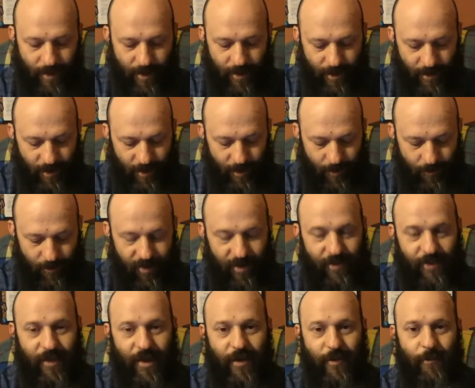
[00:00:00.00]
but I
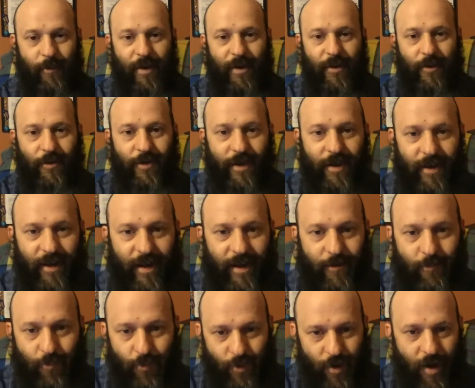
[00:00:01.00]
thought I might look at a
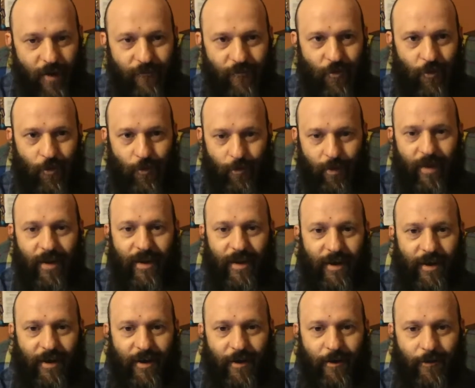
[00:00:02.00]
proverb,
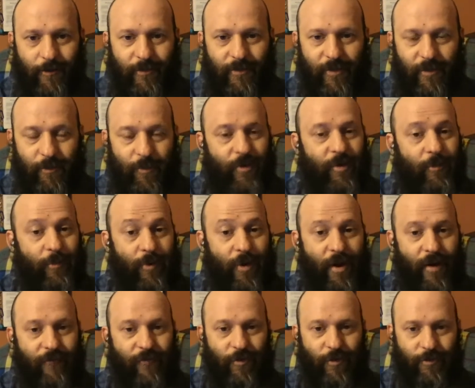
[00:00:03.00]
the book of
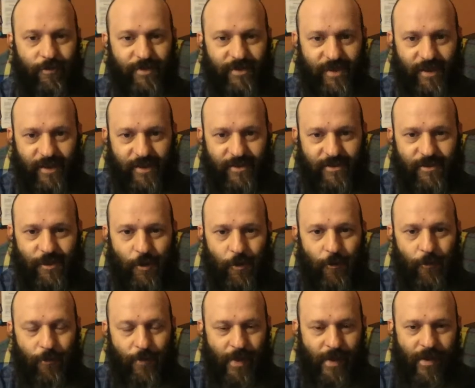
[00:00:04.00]
Proverbs. And
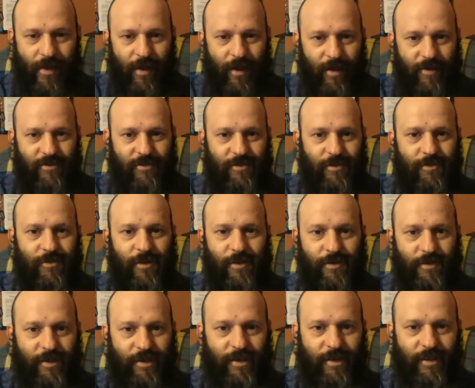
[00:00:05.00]
so I just looked
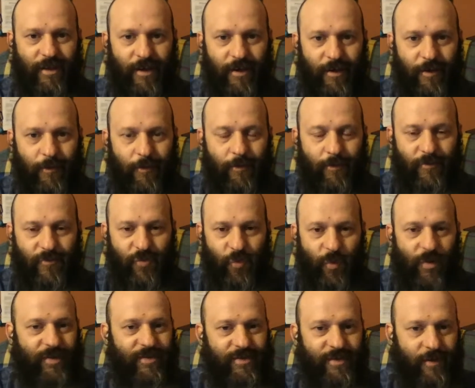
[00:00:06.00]
at the
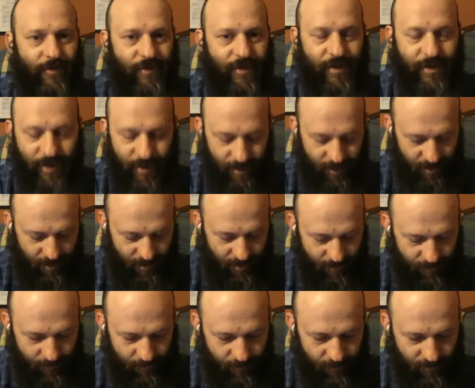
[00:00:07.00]

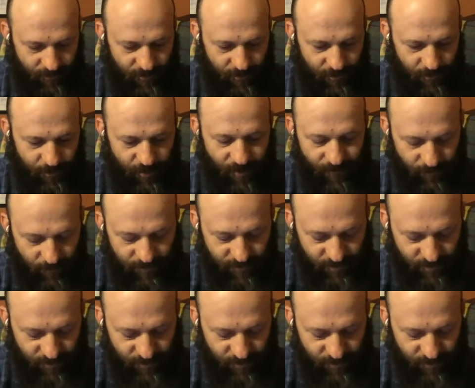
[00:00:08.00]
27th, Proverbs